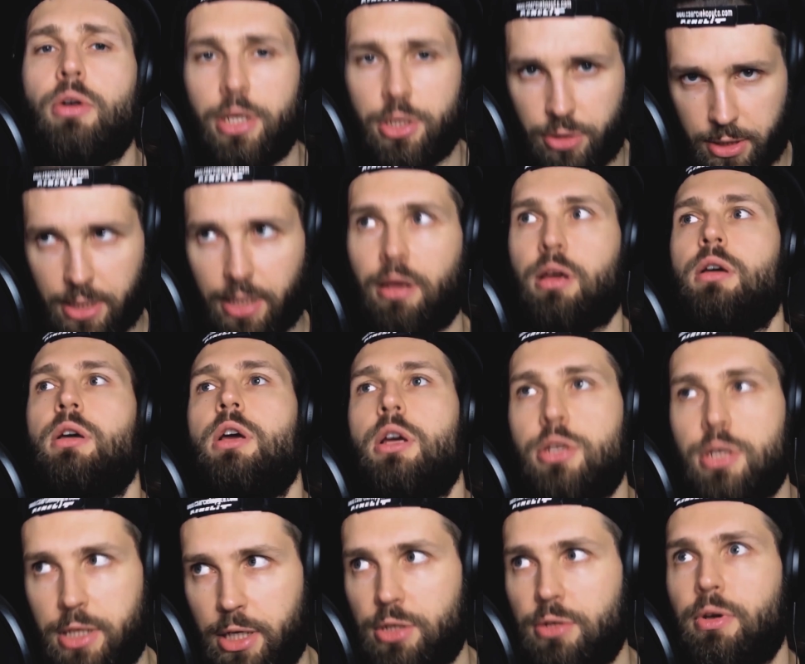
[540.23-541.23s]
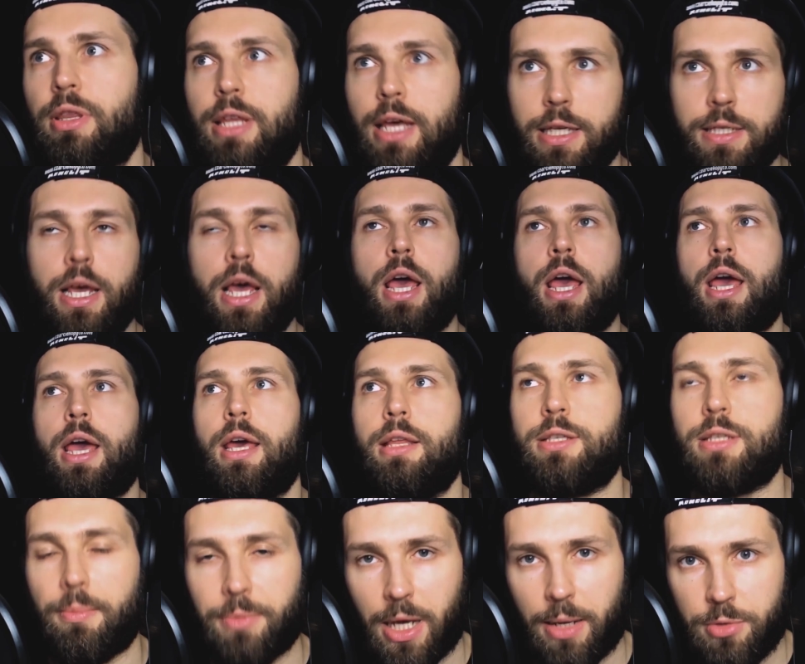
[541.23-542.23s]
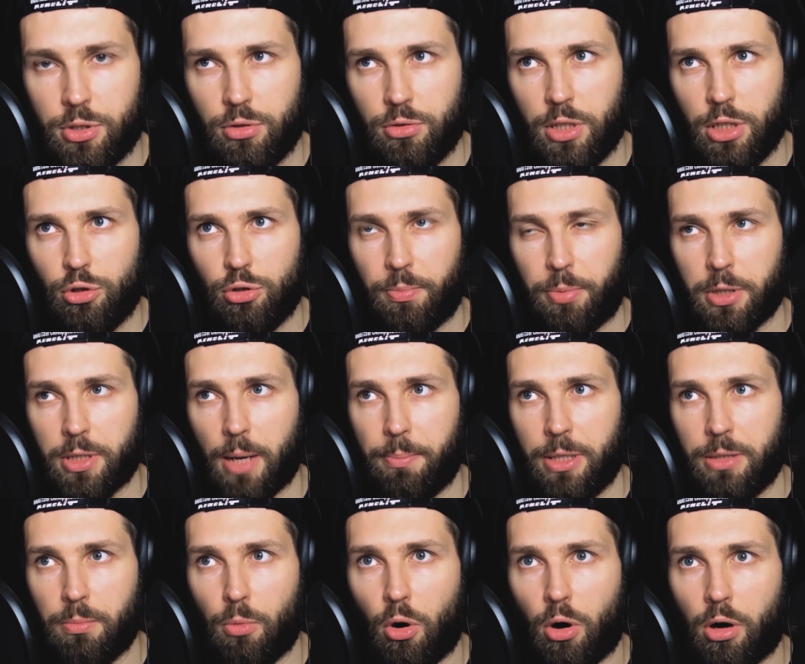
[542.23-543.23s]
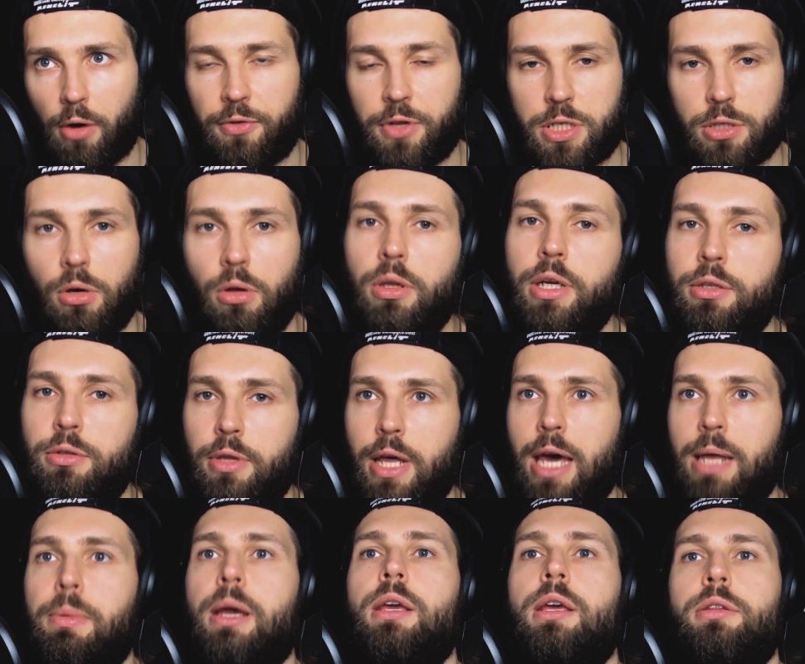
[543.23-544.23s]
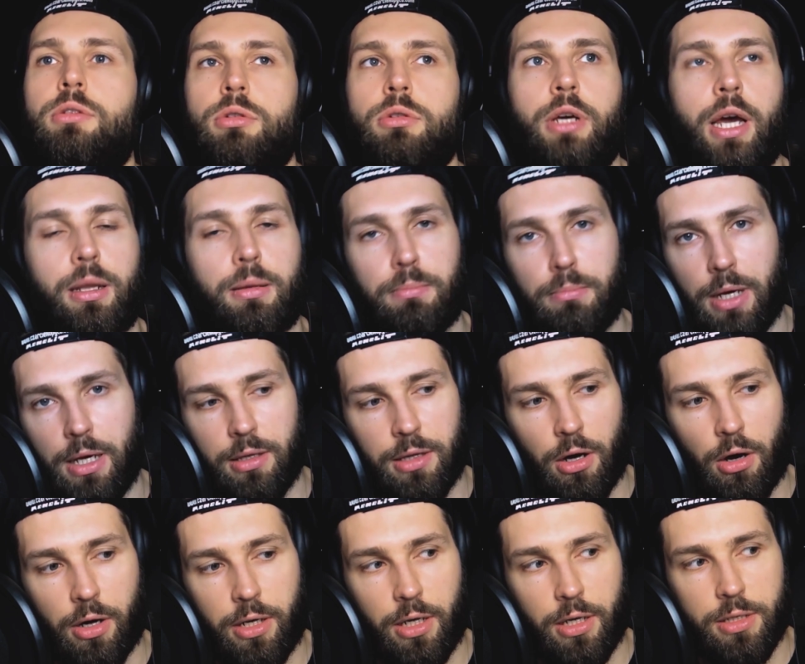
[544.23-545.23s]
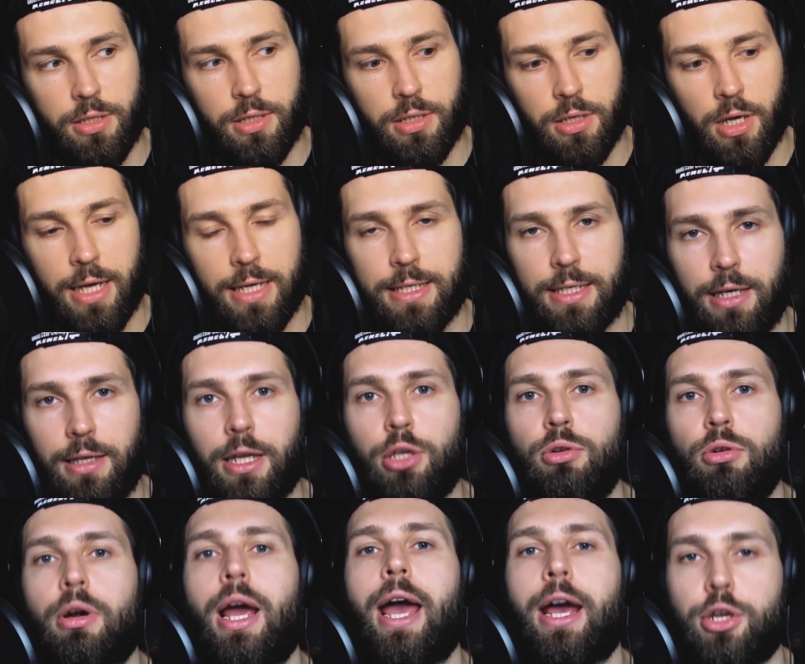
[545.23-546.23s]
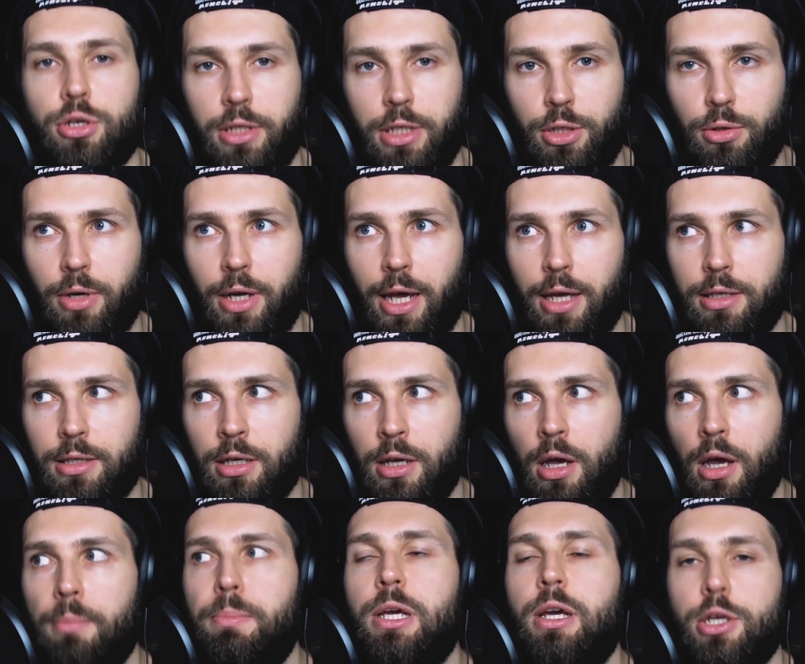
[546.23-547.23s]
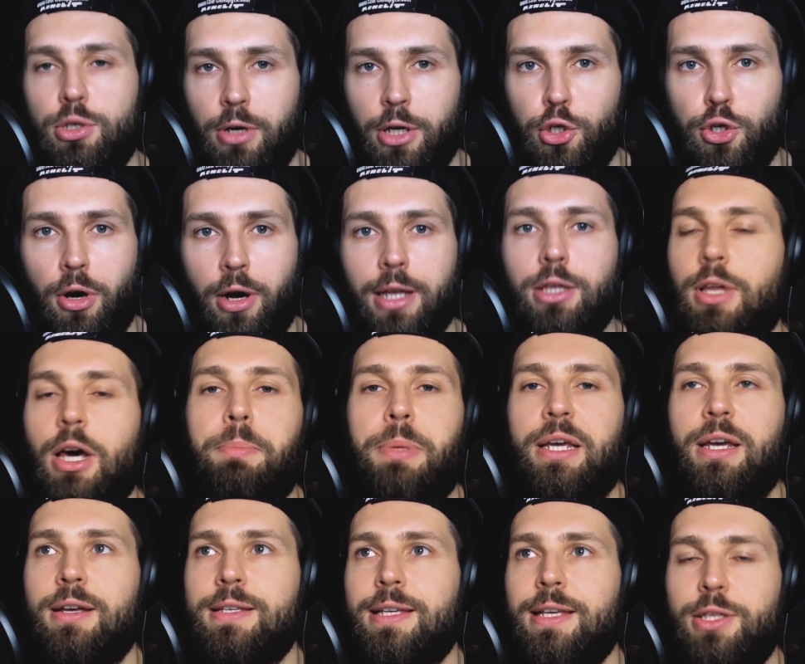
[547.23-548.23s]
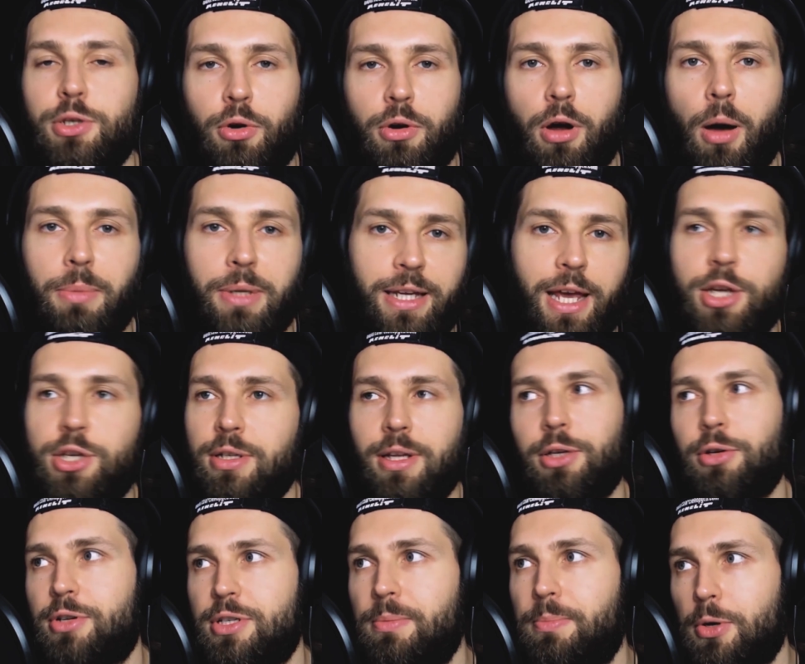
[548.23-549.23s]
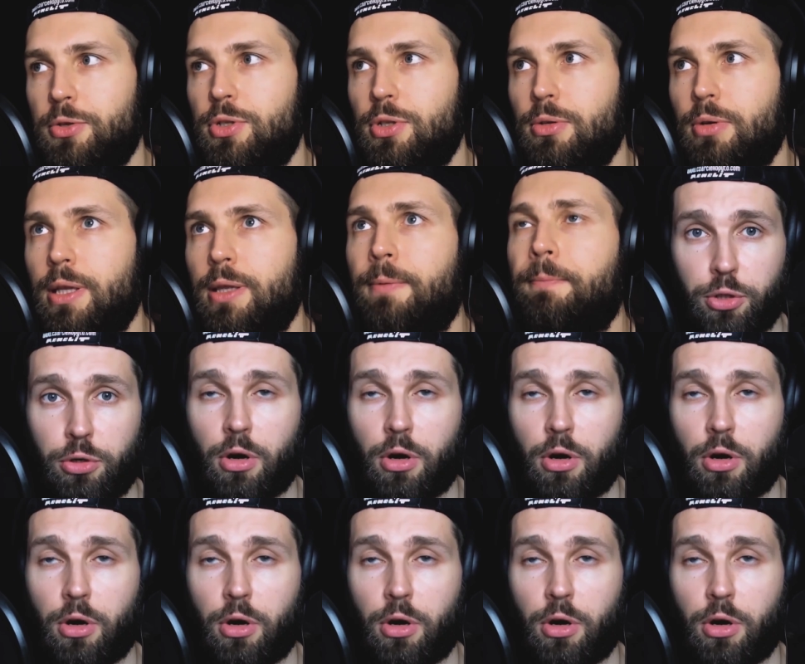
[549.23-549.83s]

you know, it's just like just like doing this, and sometimes you need to put a bit more of the soul into the headbanging to kind of make the audience see that you're actually doing it because you enjoy it, not because it's your obligation and you're supposed to do it.